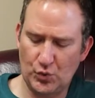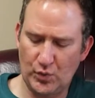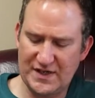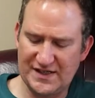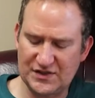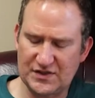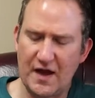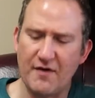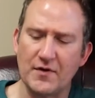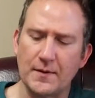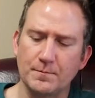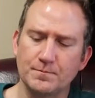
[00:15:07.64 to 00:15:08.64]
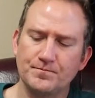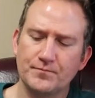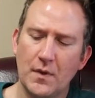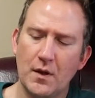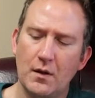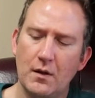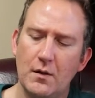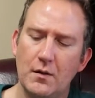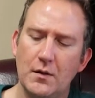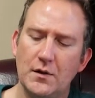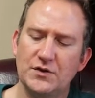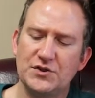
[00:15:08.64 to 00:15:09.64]
27,
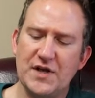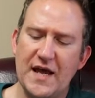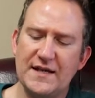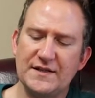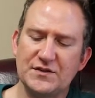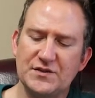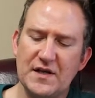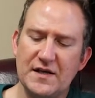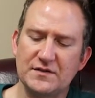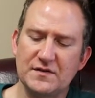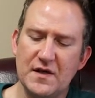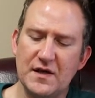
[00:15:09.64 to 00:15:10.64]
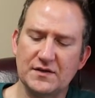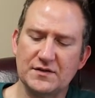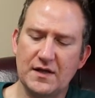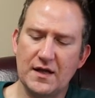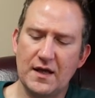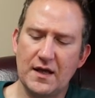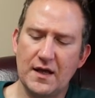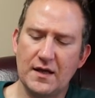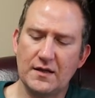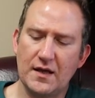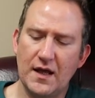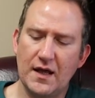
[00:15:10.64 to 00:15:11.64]
Shannon says this,
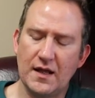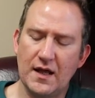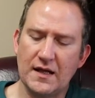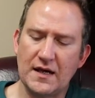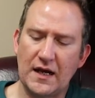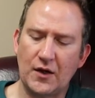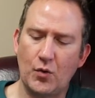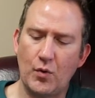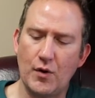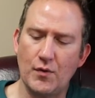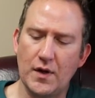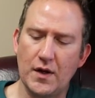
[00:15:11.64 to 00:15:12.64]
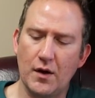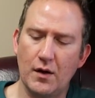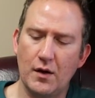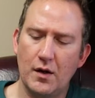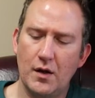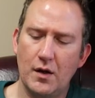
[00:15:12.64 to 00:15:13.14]
and I quote here.